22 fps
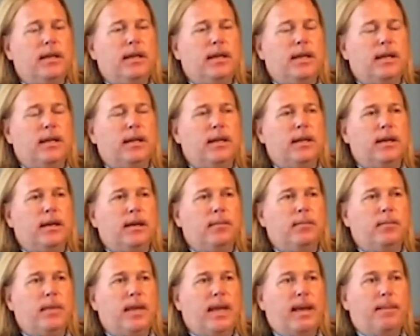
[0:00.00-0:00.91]

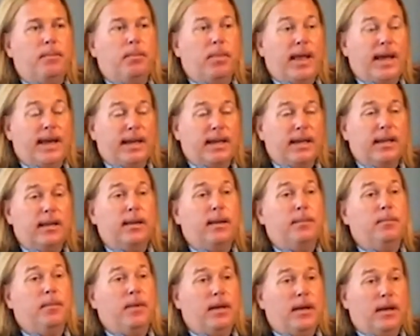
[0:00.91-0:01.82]
and Black
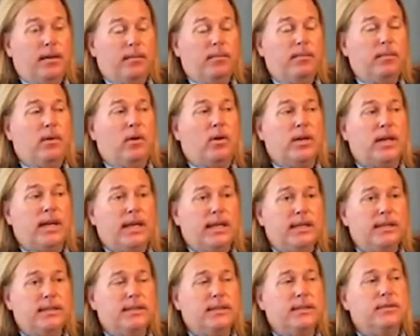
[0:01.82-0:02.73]

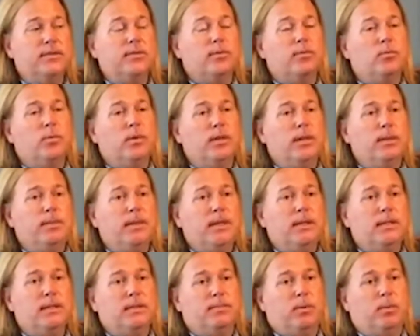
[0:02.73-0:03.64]
Arkansans really be
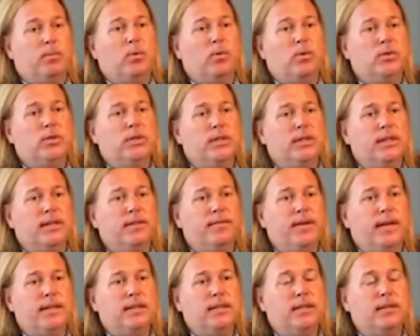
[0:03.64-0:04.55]
disproportionately
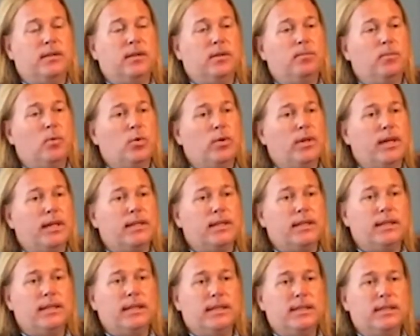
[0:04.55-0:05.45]
affected. They're more
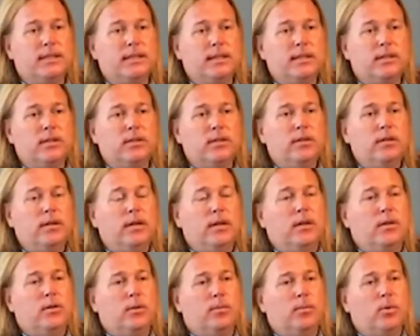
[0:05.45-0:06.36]
likely to get sicker,
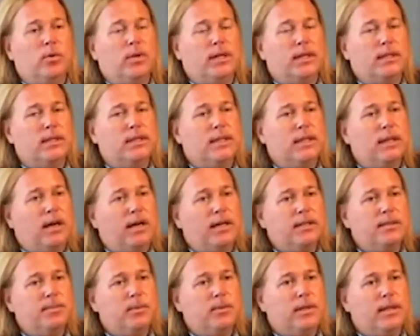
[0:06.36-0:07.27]
they're more likely to get
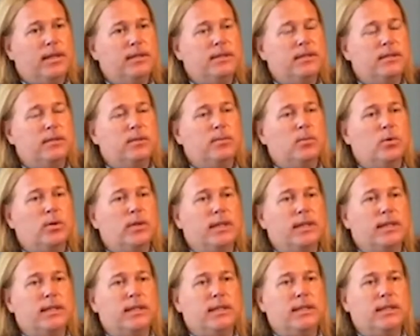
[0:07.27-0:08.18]
hospitalized, and they're more
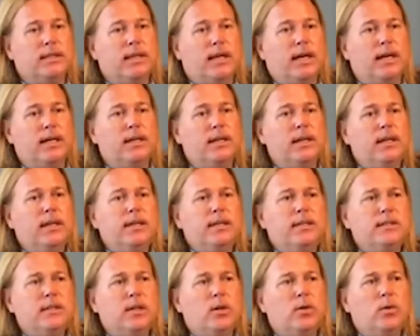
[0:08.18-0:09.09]
likely to die.
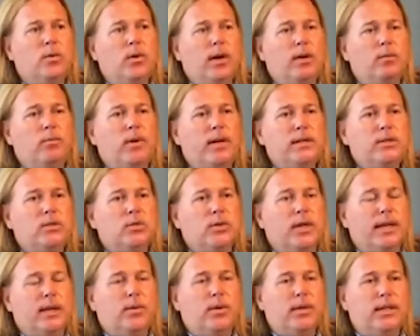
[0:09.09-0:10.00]
So racial
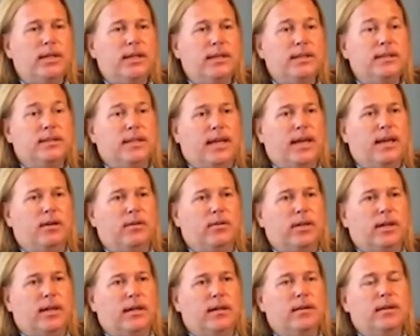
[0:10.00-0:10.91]
equity is a
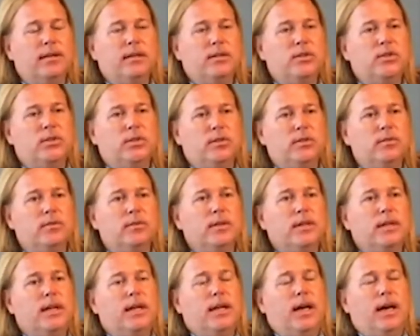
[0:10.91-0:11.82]
healthcare issue.
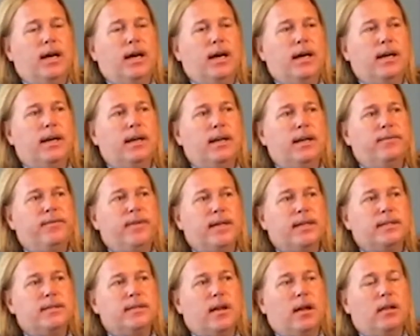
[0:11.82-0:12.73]
It
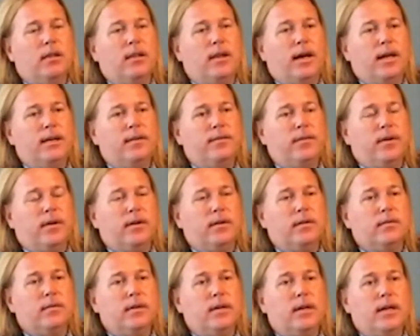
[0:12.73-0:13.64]
affects a lot of
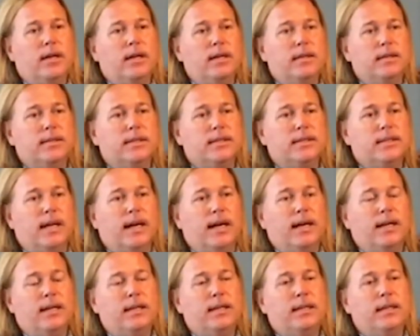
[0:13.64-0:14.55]
our
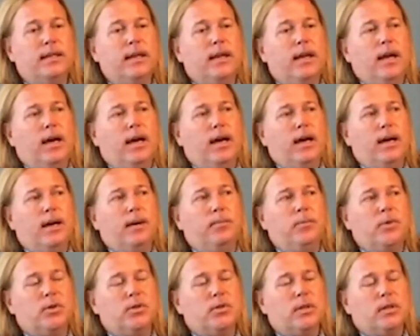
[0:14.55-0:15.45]
society.
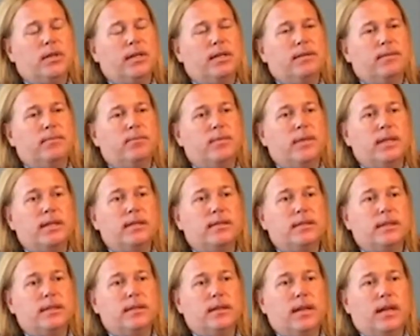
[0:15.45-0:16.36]
There's a lot of things
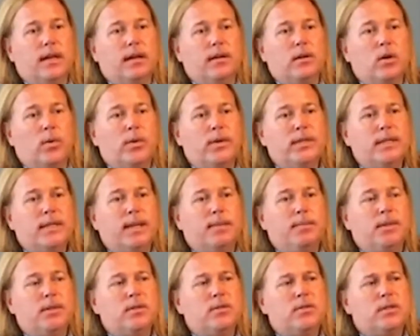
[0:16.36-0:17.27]
that go into
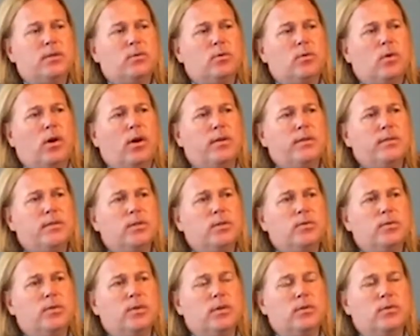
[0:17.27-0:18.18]
that, but just
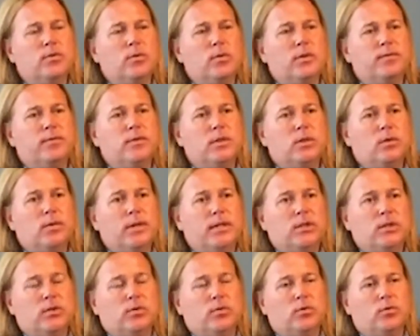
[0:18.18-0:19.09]
also the sort of
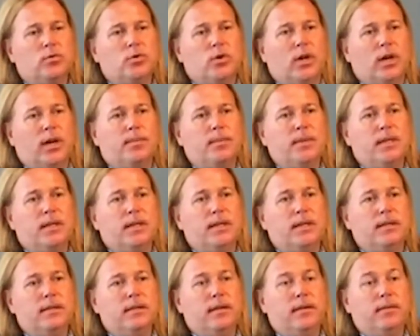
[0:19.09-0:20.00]
generational trauma
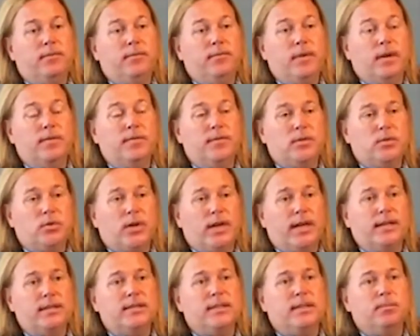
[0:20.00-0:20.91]
of
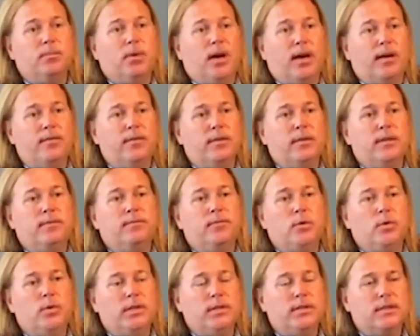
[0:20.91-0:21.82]
stress and poverty,
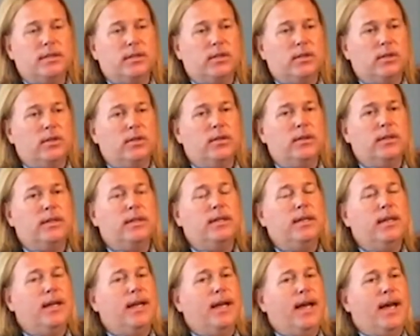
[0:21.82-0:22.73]
food
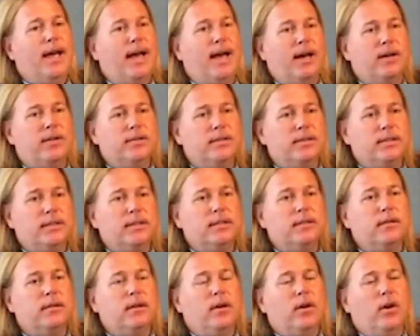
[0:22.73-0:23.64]
insecurity,
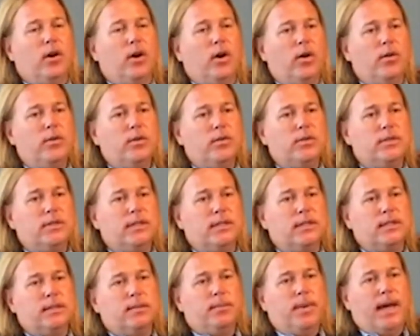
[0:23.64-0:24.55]
housing, all those
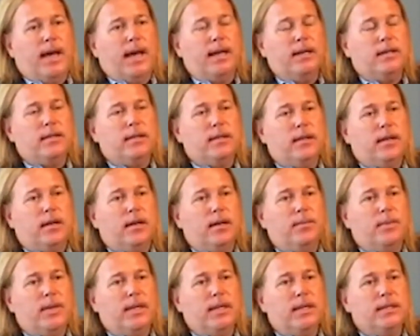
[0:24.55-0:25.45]
things impact
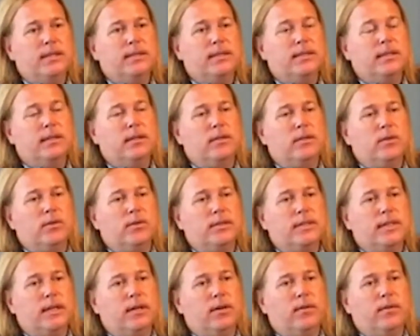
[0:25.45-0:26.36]
kids and
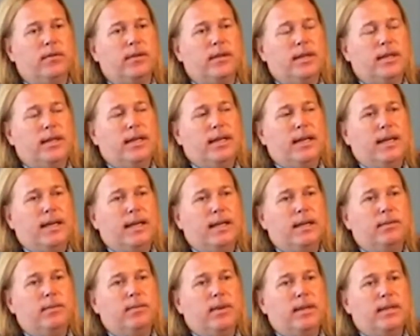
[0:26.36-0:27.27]
adults' health.
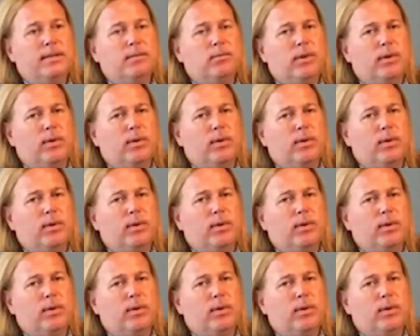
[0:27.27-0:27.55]
And it